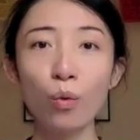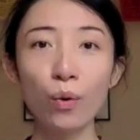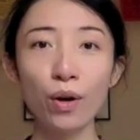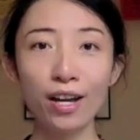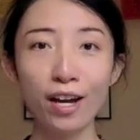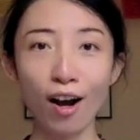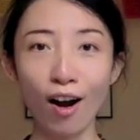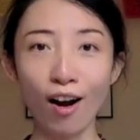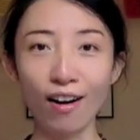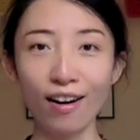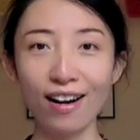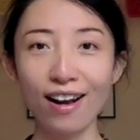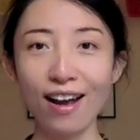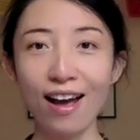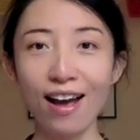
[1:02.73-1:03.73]
we
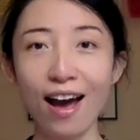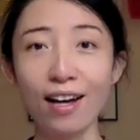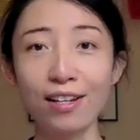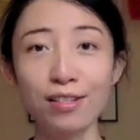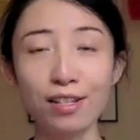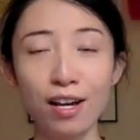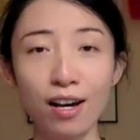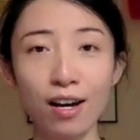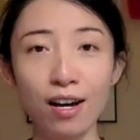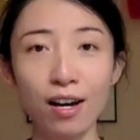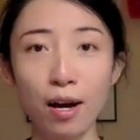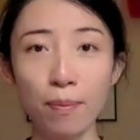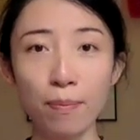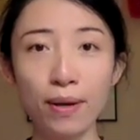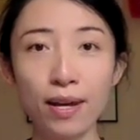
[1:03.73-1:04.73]
are as
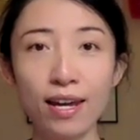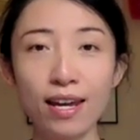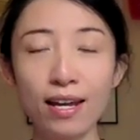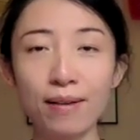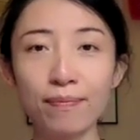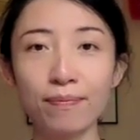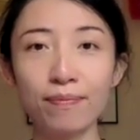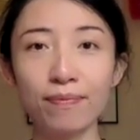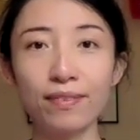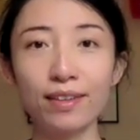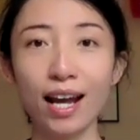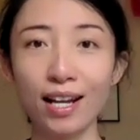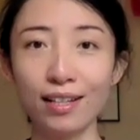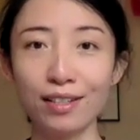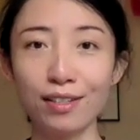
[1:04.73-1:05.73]
a being
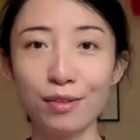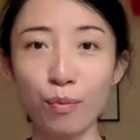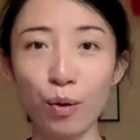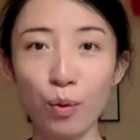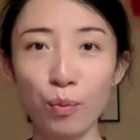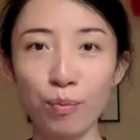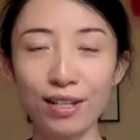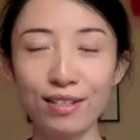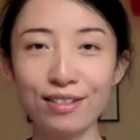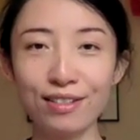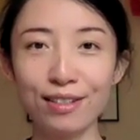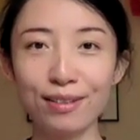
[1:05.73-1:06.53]
at this moment.